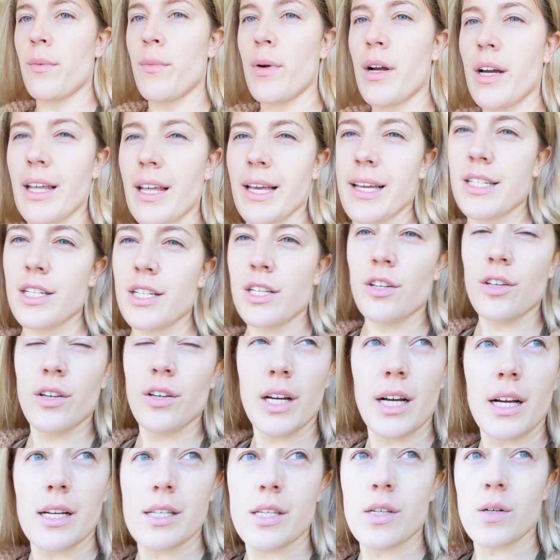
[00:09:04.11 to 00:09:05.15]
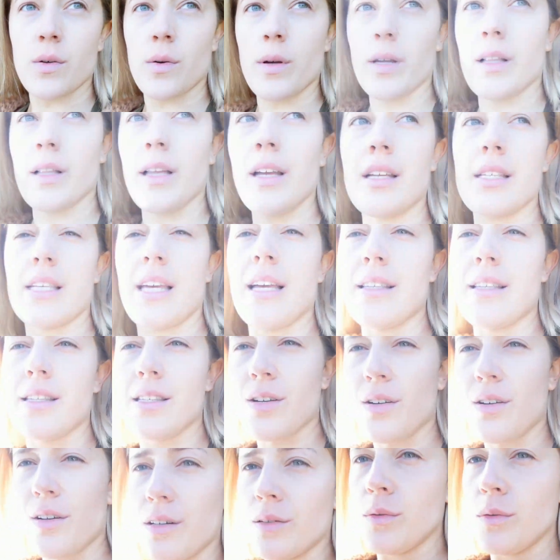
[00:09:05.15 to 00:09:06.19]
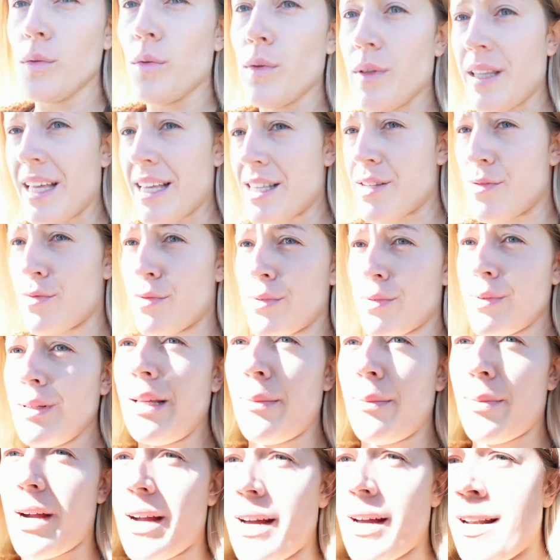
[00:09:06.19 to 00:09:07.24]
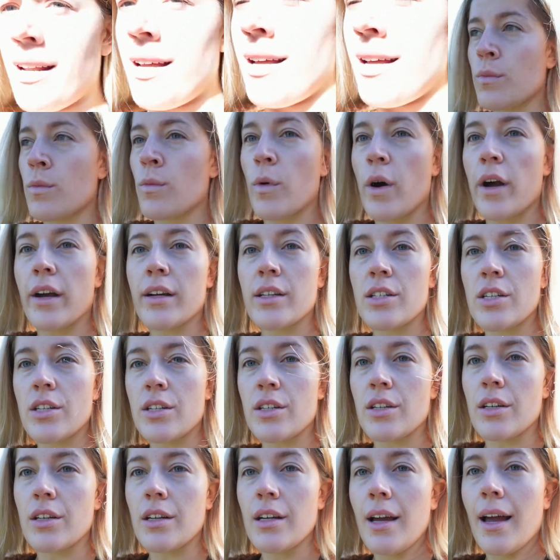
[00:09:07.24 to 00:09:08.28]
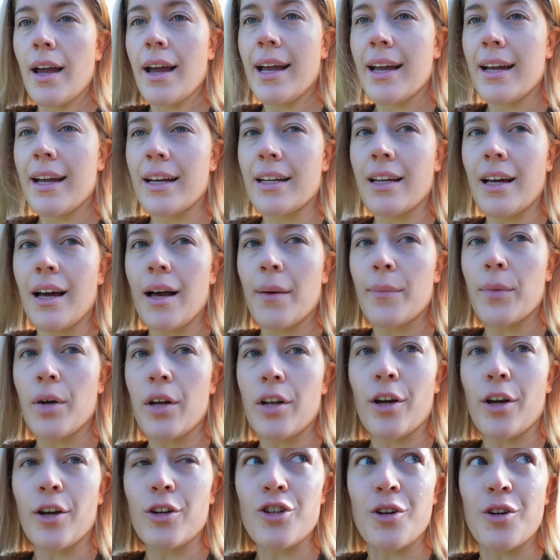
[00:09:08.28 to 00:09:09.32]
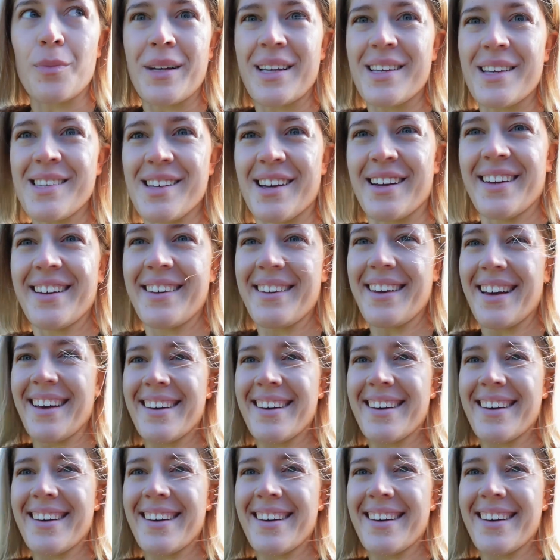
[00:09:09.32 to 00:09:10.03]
we're gonna head to Newcastle quickly because Eden's got, that's a really bright, work to do, and I'm gonna go shopping, so yeah.